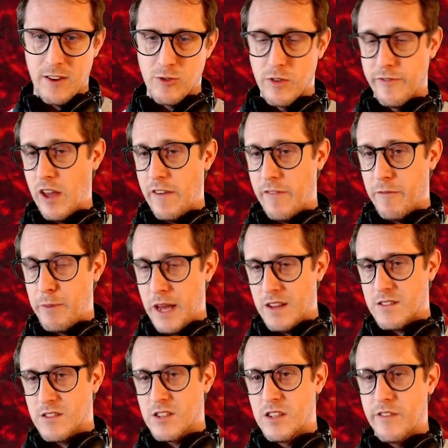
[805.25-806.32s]
So if you have
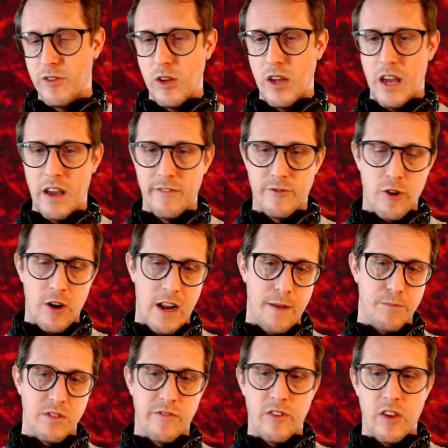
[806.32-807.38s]
pets, if you have
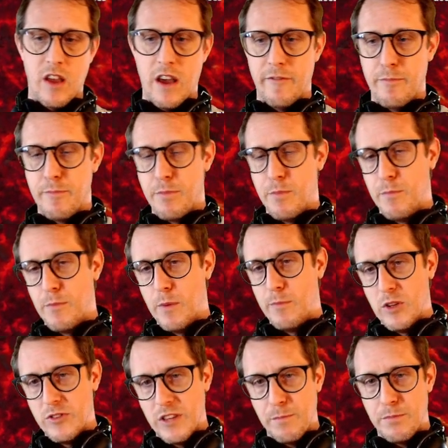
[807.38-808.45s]
traps, if you have
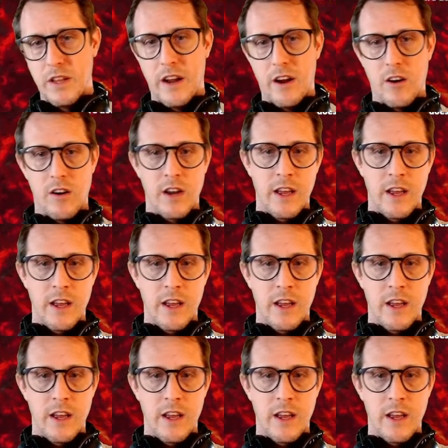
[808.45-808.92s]
multiplayer,